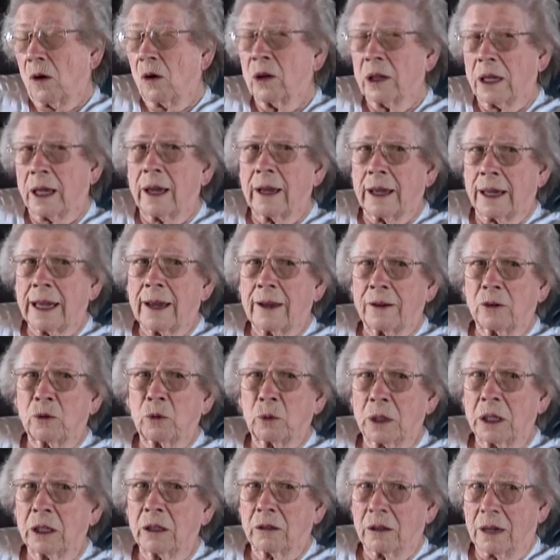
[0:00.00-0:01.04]
Oh, yeah, I had a
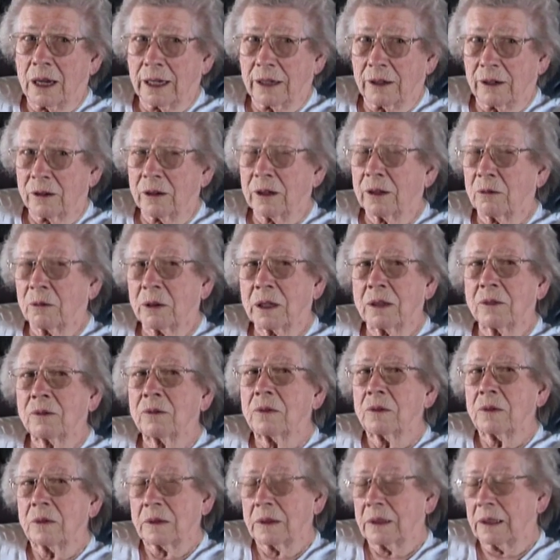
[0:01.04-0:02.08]
wheat grinder and we,
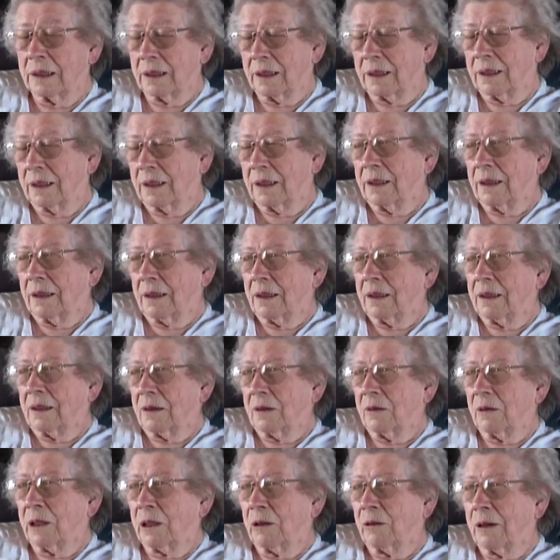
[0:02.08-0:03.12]

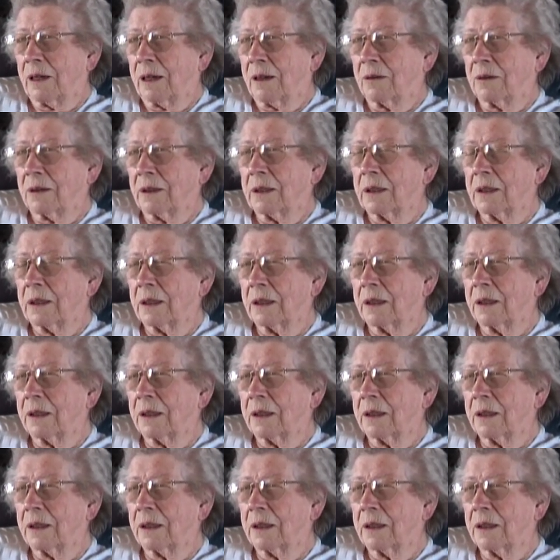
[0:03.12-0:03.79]
we ground,